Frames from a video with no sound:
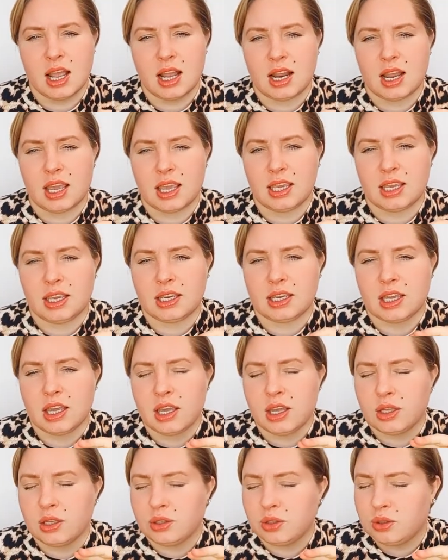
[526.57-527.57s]
like
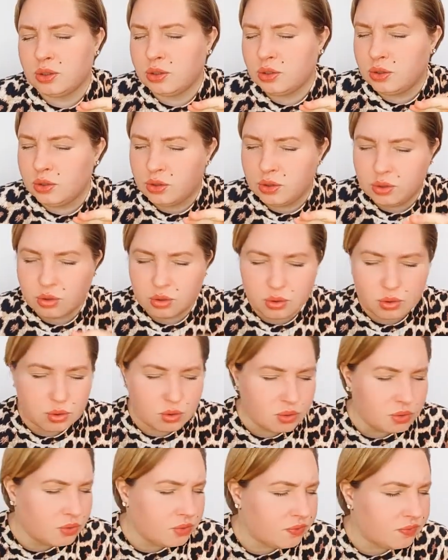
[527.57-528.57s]

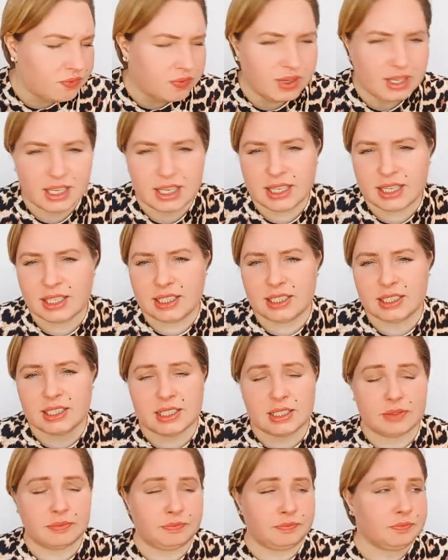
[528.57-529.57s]
do
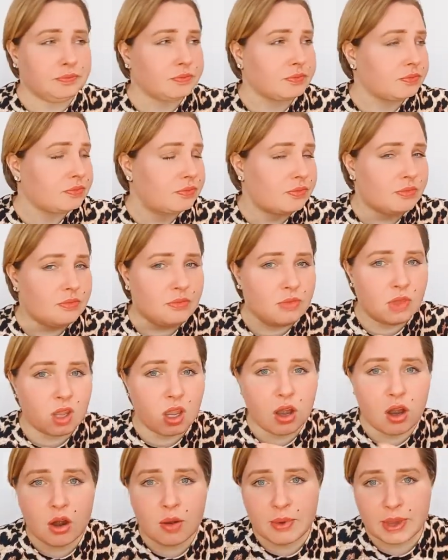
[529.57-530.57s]
things,
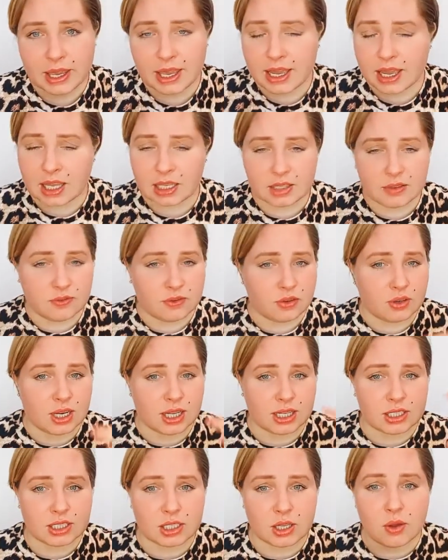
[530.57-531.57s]
oh my god, for
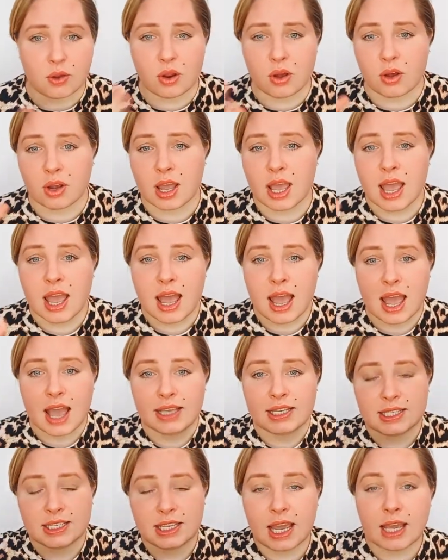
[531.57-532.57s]
like so long.
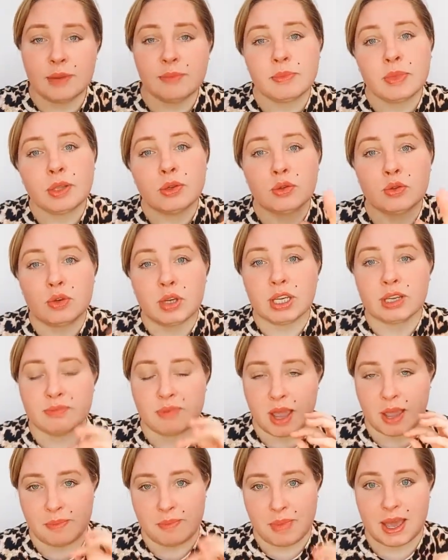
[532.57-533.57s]
I'm doing
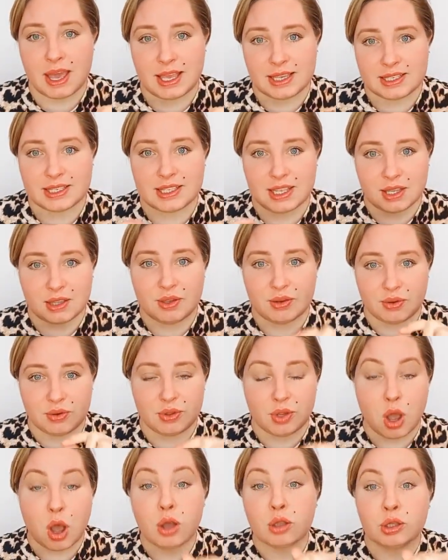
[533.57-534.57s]
my best to
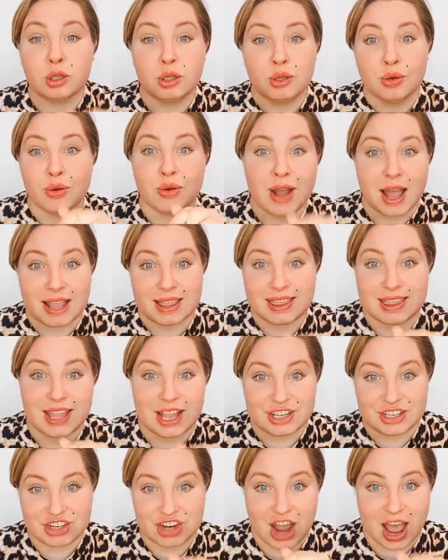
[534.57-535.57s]
not look at
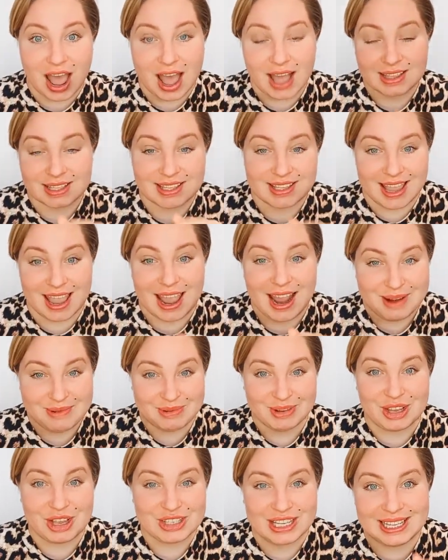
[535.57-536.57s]
the chat there
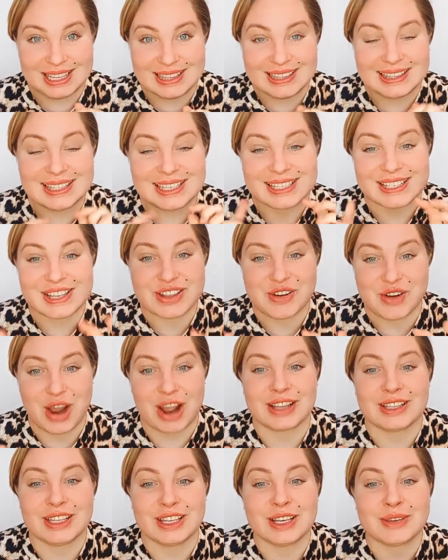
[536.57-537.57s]
because it's
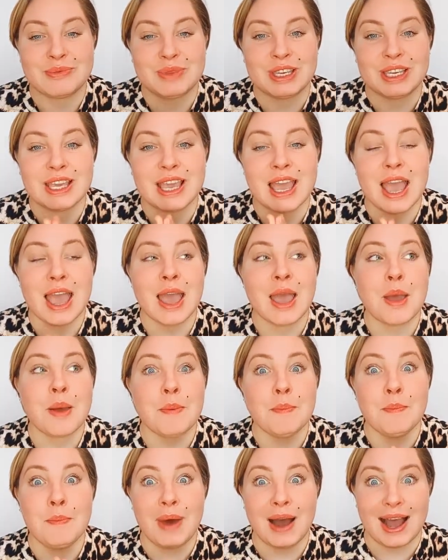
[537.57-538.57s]
distracting me,
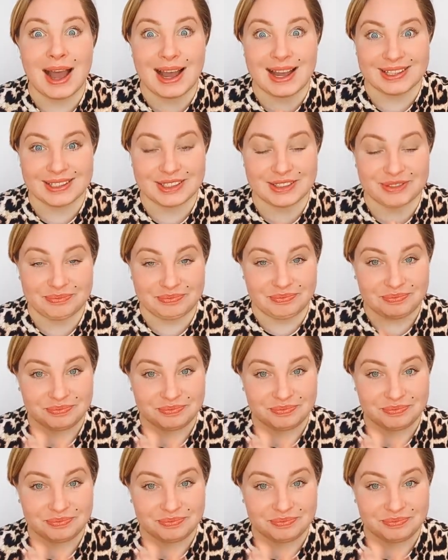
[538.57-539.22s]
but